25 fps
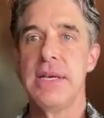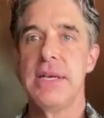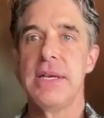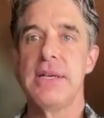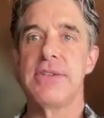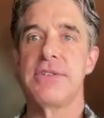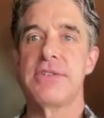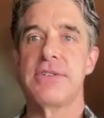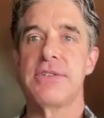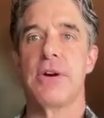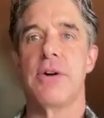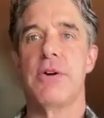
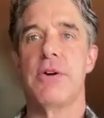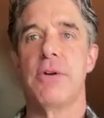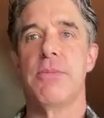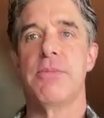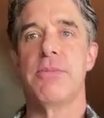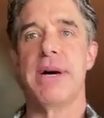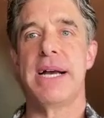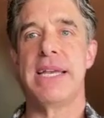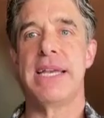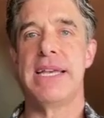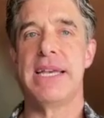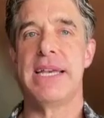So
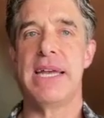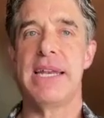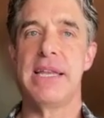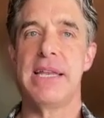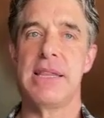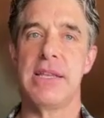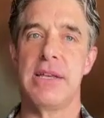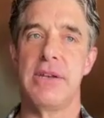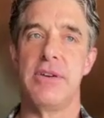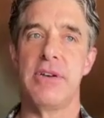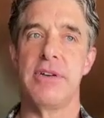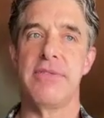by
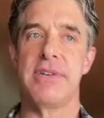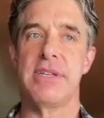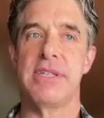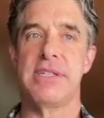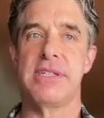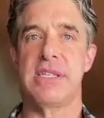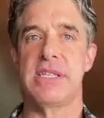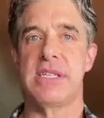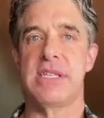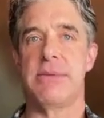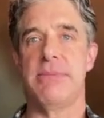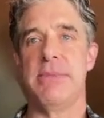getting the nervous
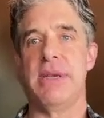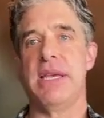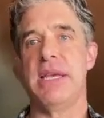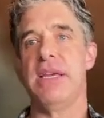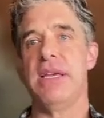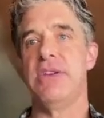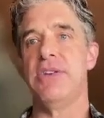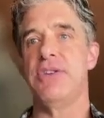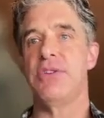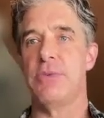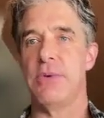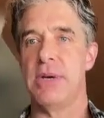system
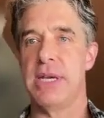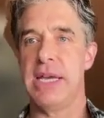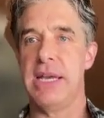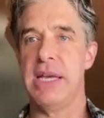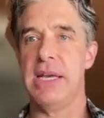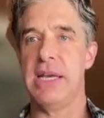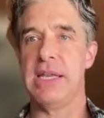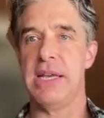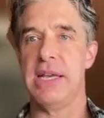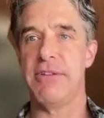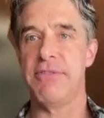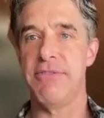into a
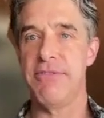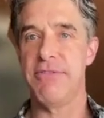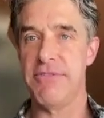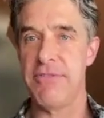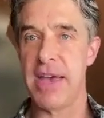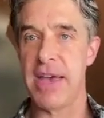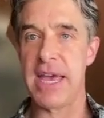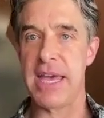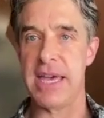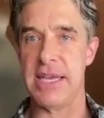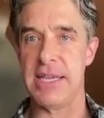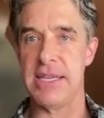healing
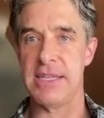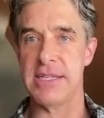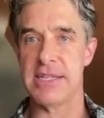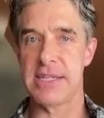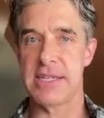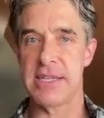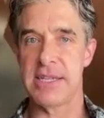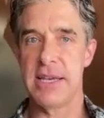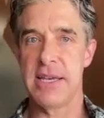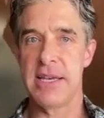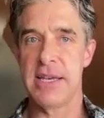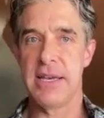
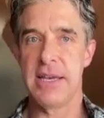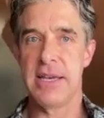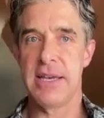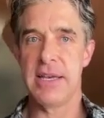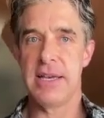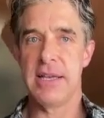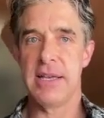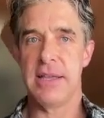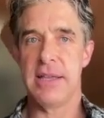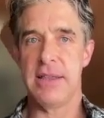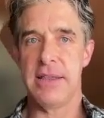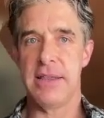phase,
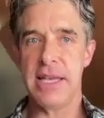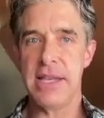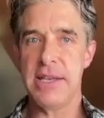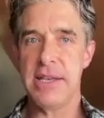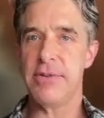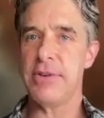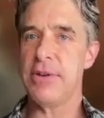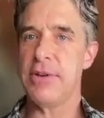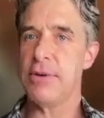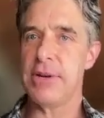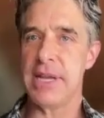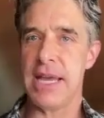then
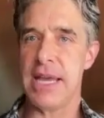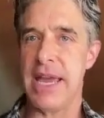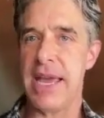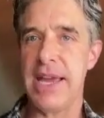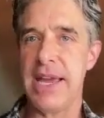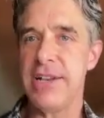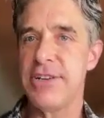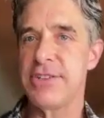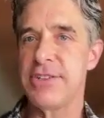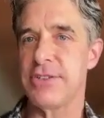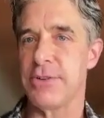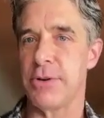you don't
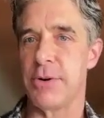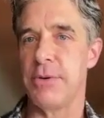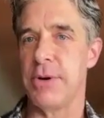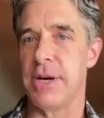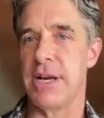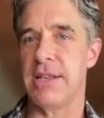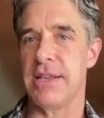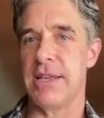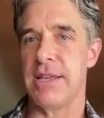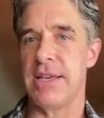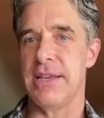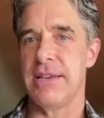age so
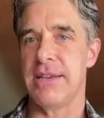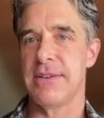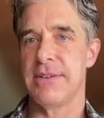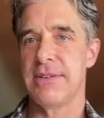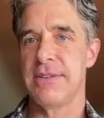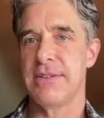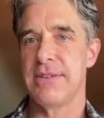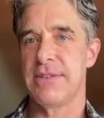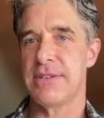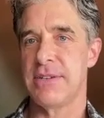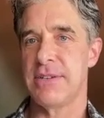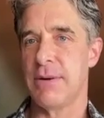quickly.
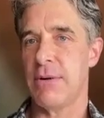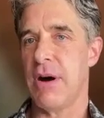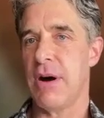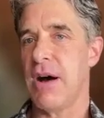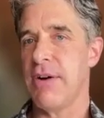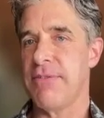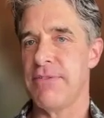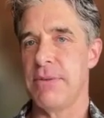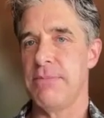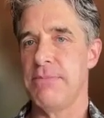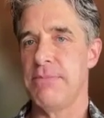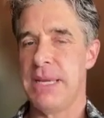So
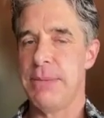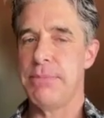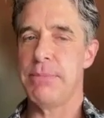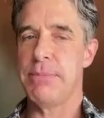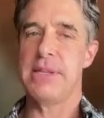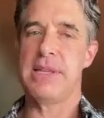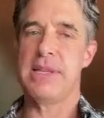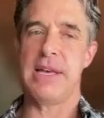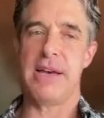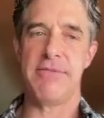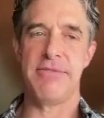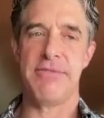often people
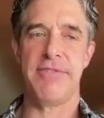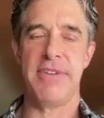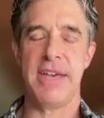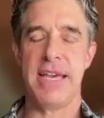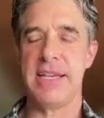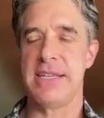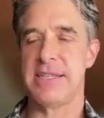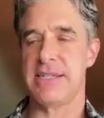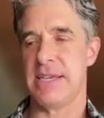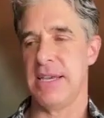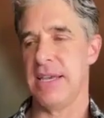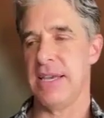in that
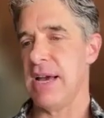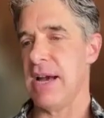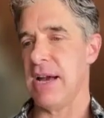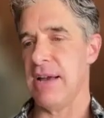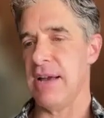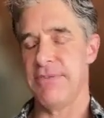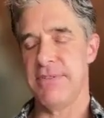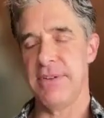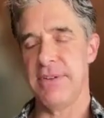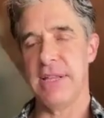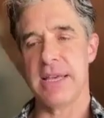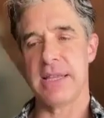phase say, yeah, I
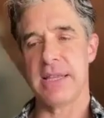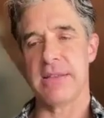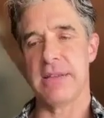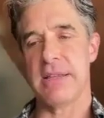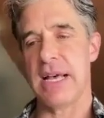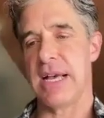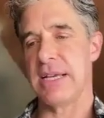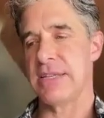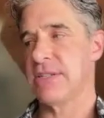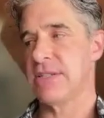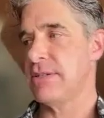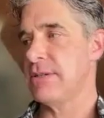feel like the
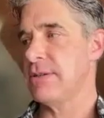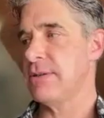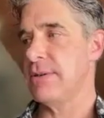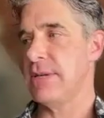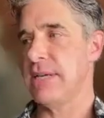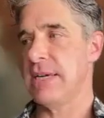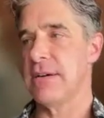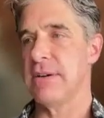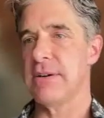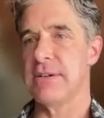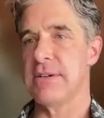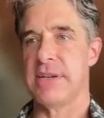last 2
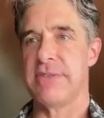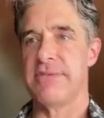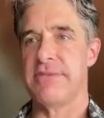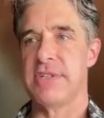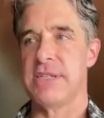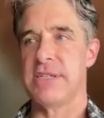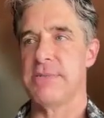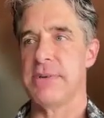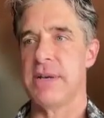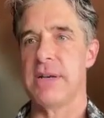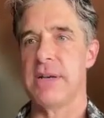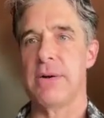years I've
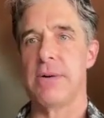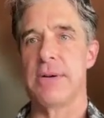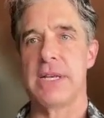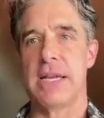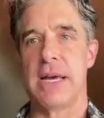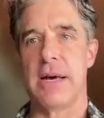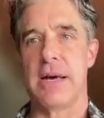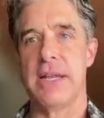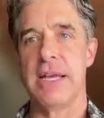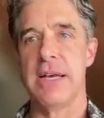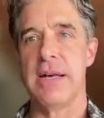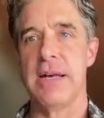just been going
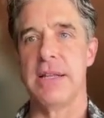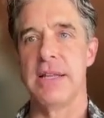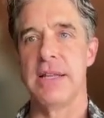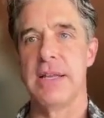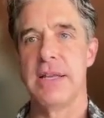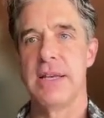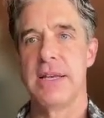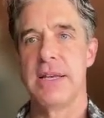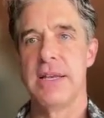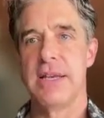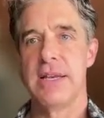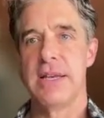downhill.
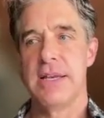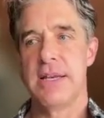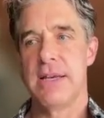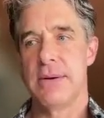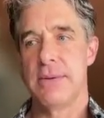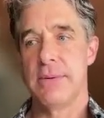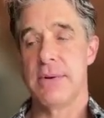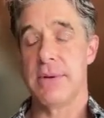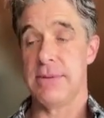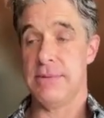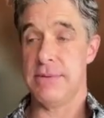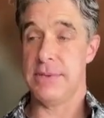
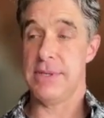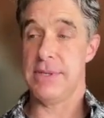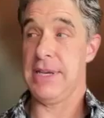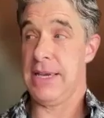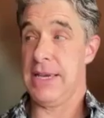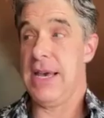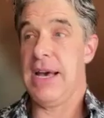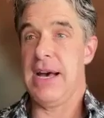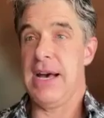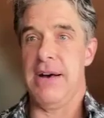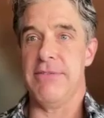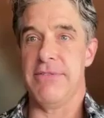Well, you
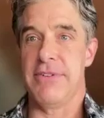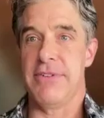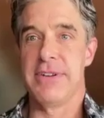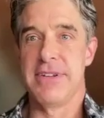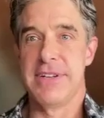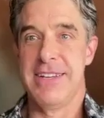have.